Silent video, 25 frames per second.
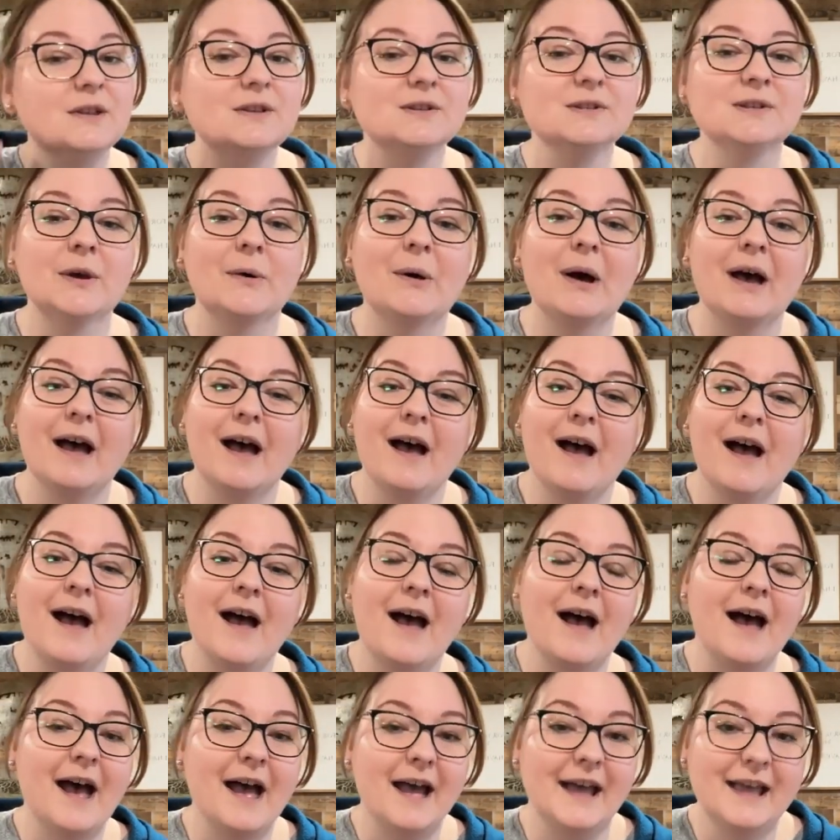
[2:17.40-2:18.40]
So
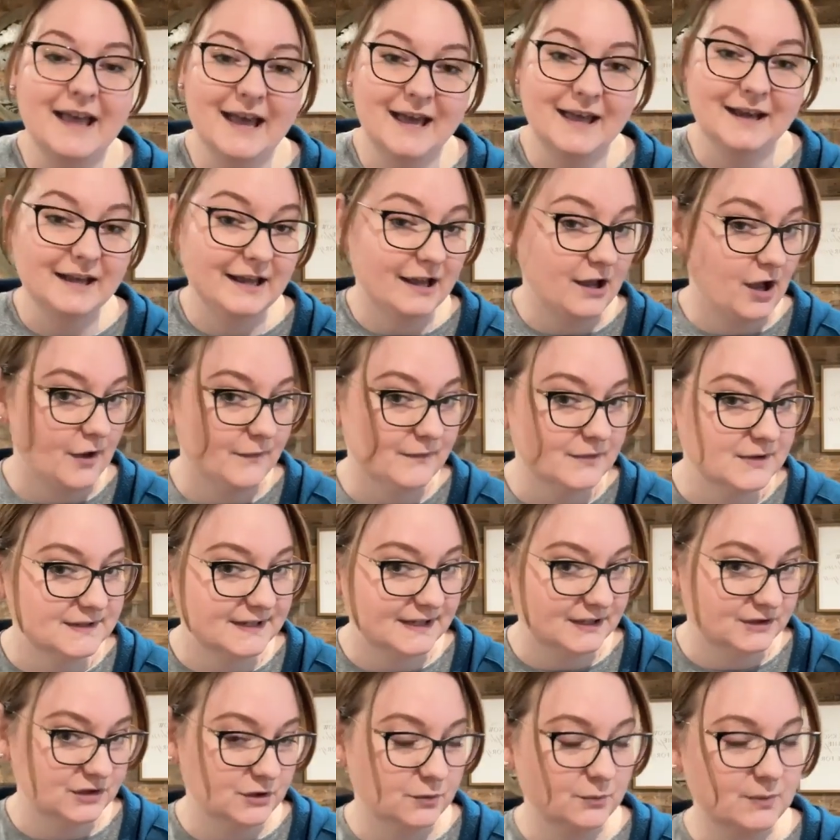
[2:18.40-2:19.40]
I had a
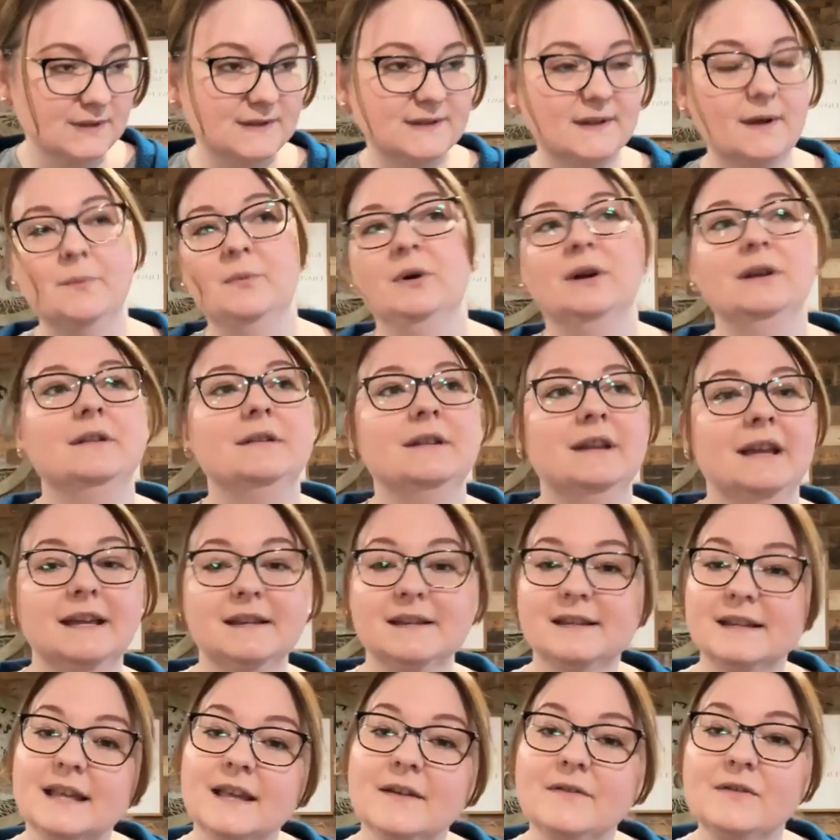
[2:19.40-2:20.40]
conversation with someone
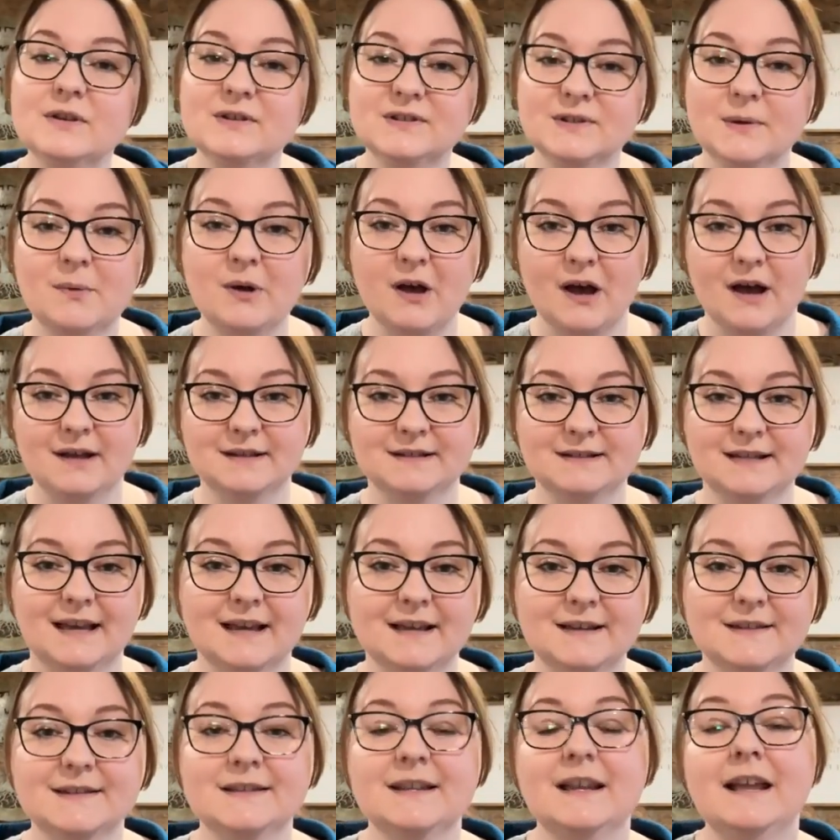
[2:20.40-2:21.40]
and to give you some
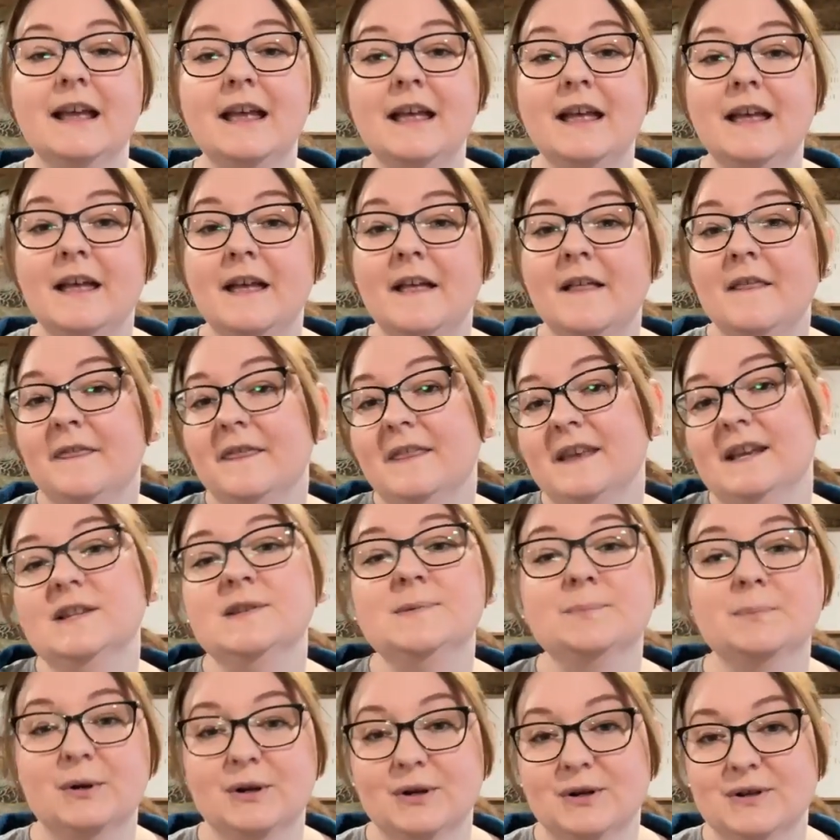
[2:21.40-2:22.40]
context,
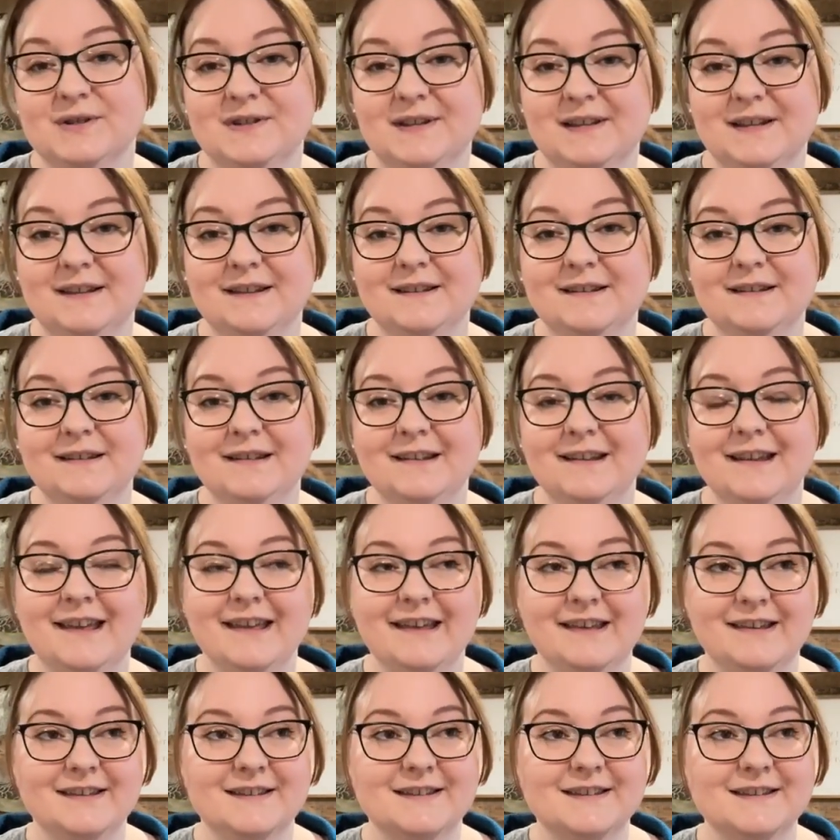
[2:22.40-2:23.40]
this person
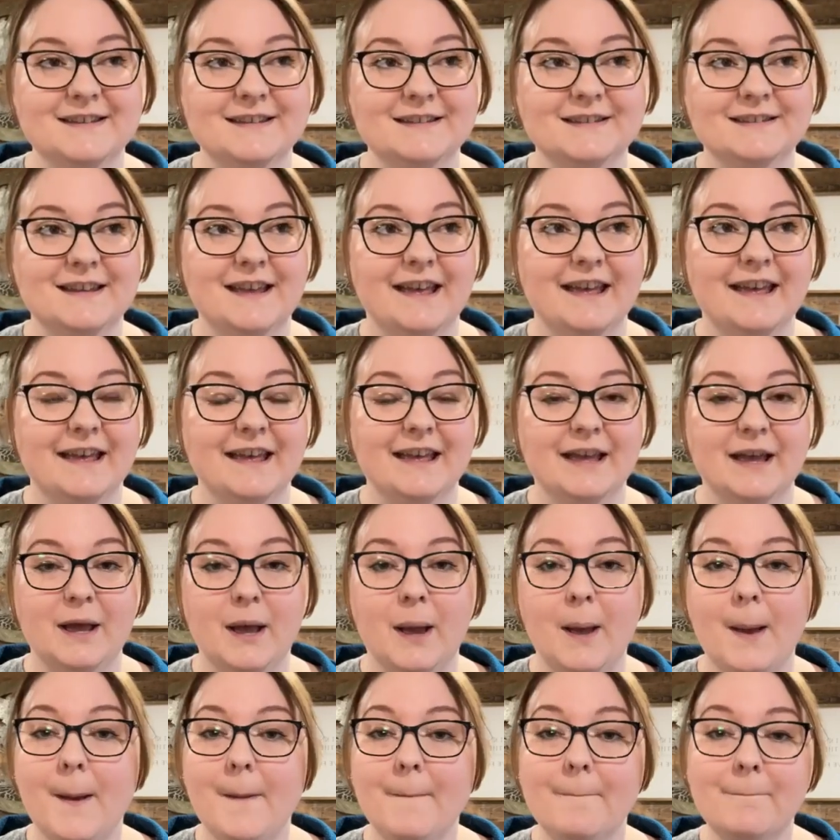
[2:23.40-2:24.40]
is
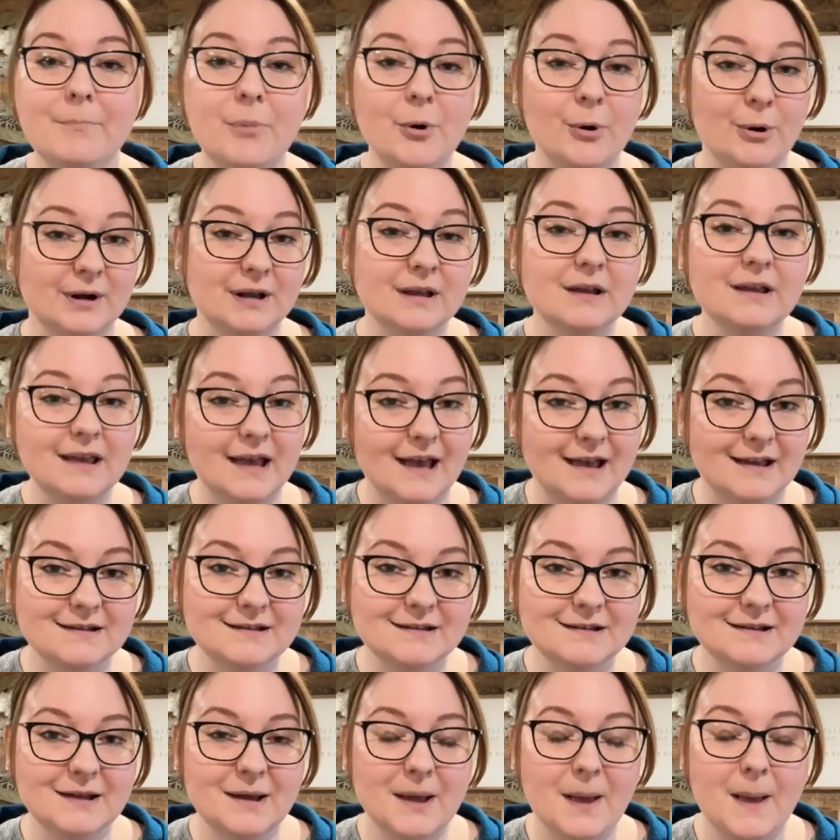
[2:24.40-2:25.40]
a born
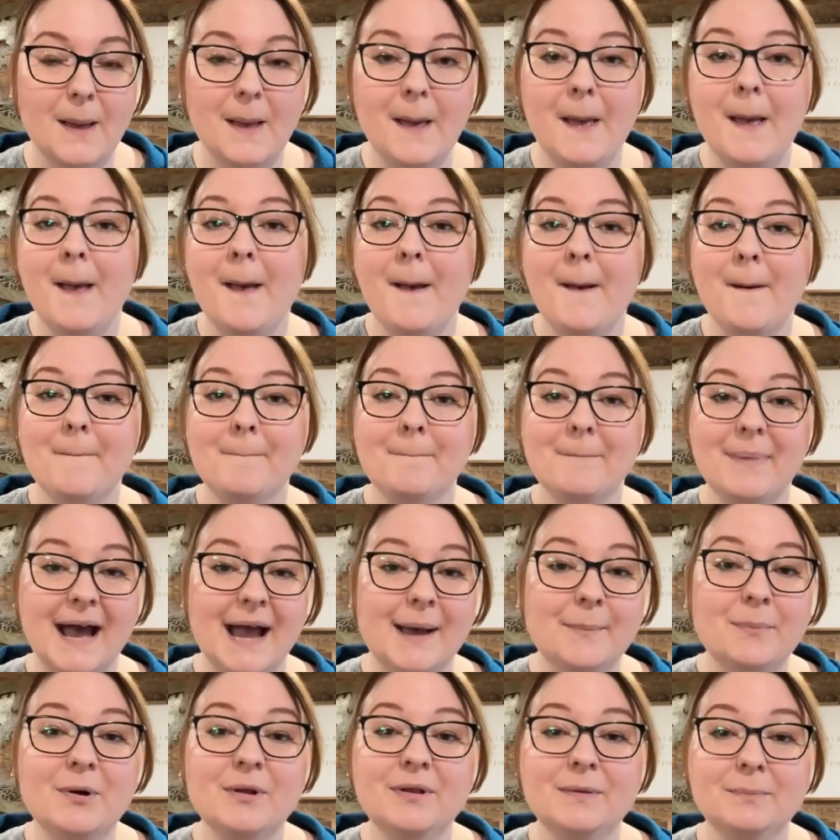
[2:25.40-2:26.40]
again
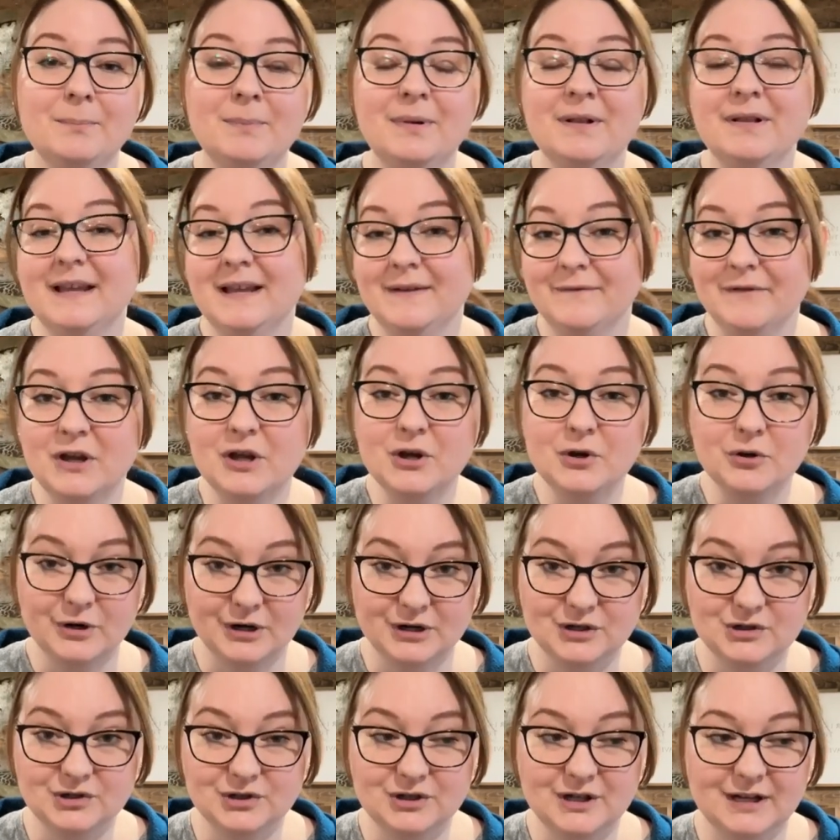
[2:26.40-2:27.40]
Bible believing
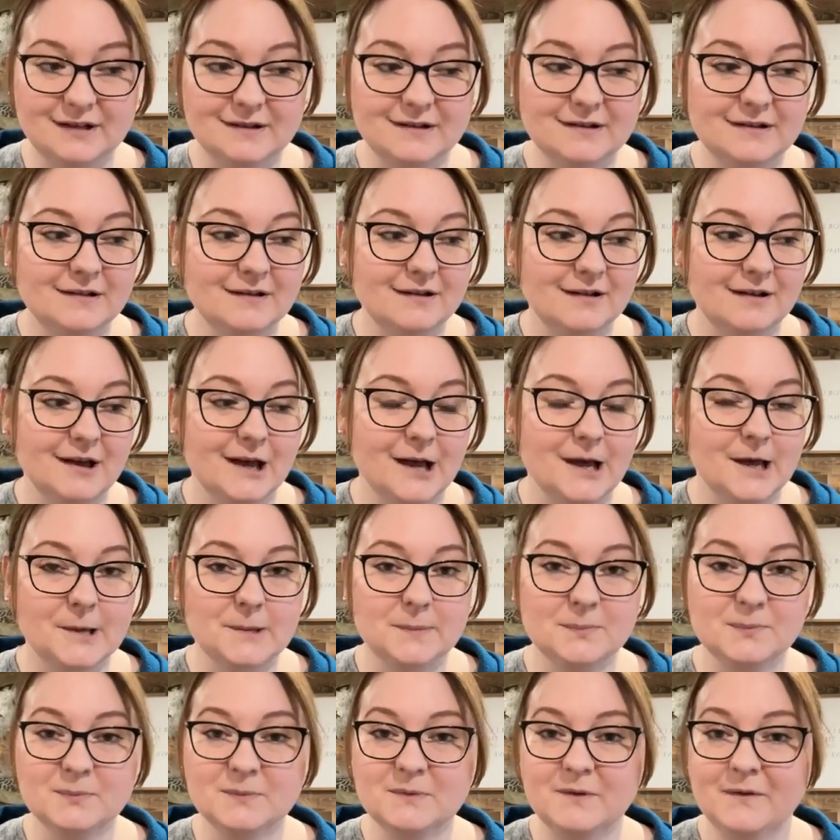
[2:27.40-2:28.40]
Christian,
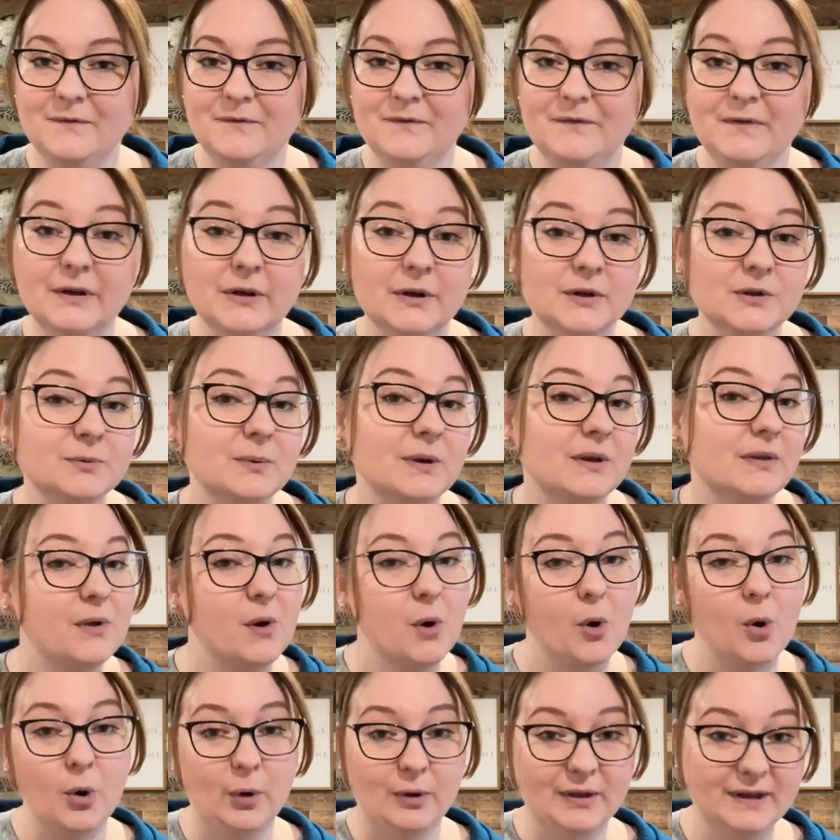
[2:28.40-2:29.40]
um, filled with
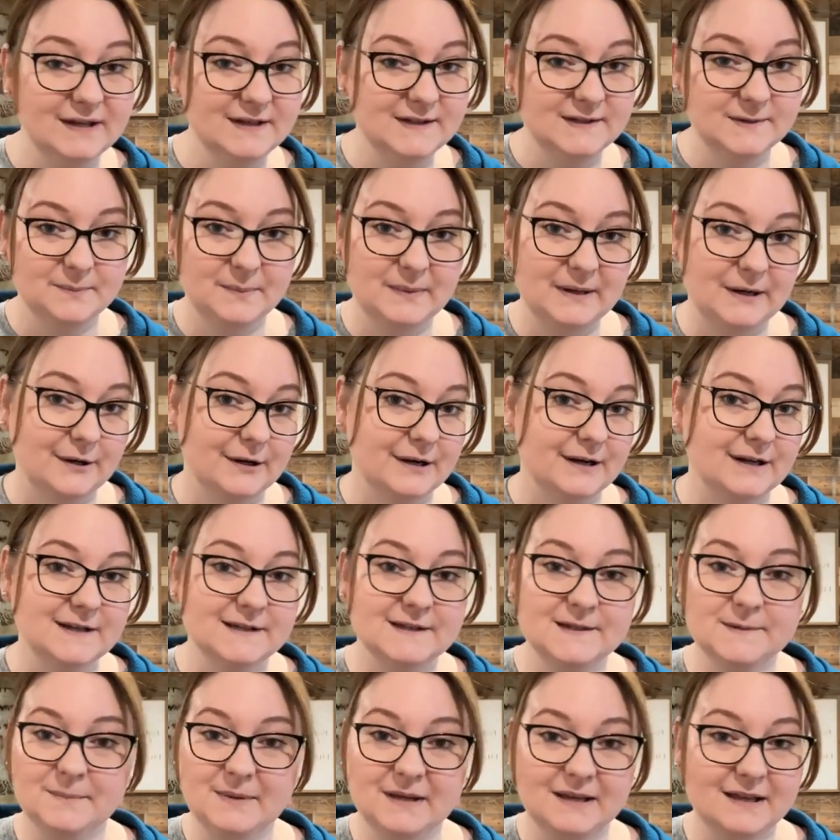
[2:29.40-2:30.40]
the Holy Spirit,
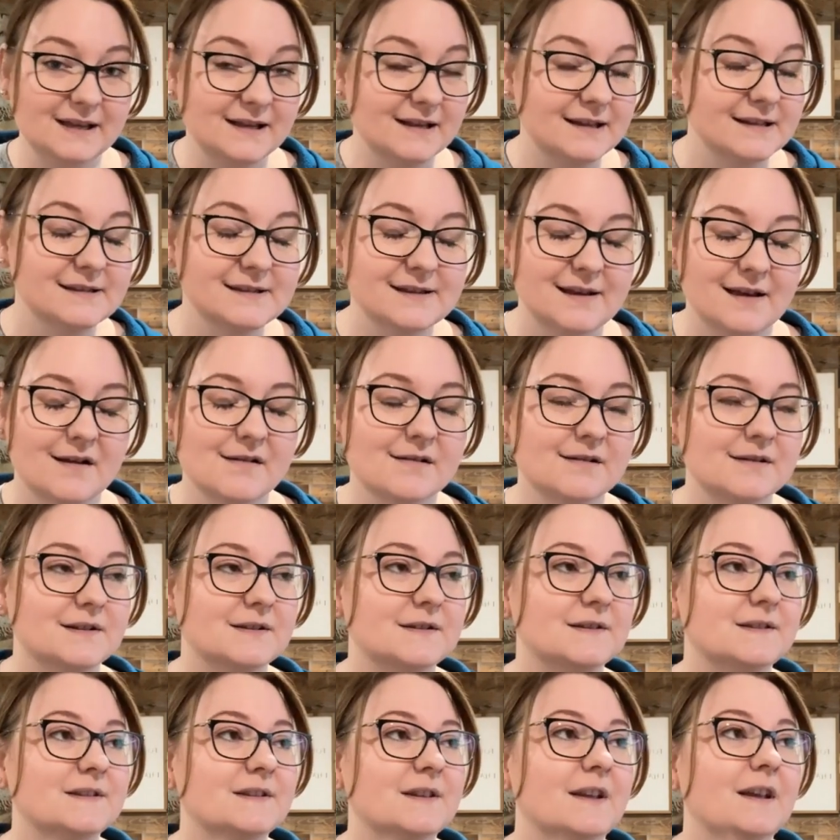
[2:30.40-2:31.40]
speaking in
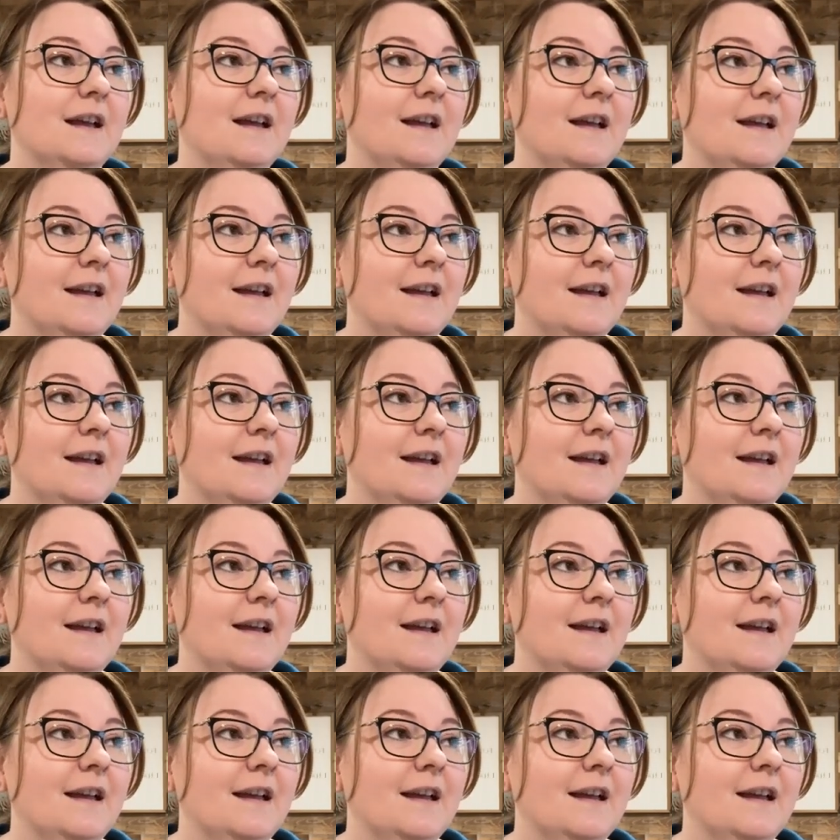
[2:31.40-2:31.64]
tongues,